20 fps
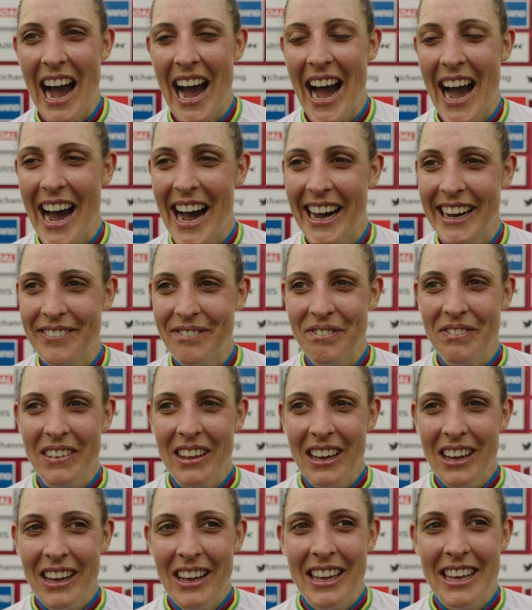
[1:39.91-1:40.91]
Uh,
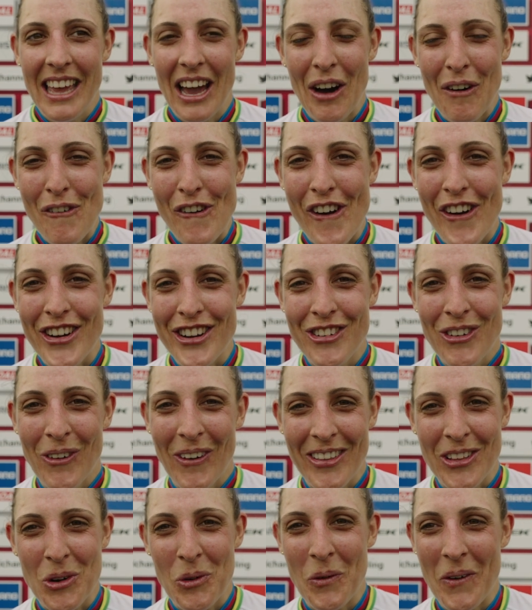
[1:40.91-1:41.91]
yeah, of course you
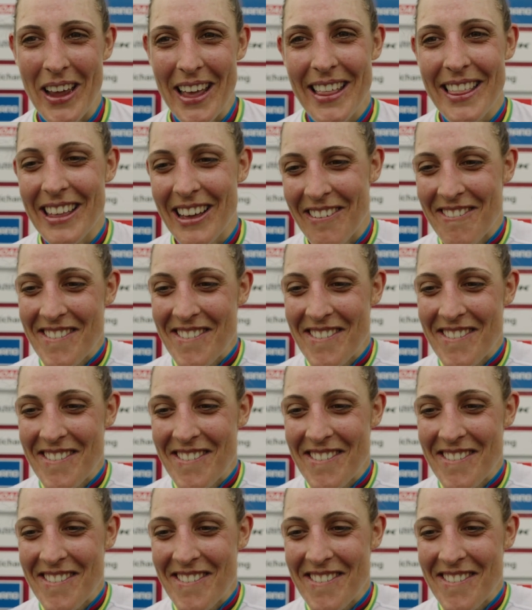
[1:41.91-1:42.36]
want to win.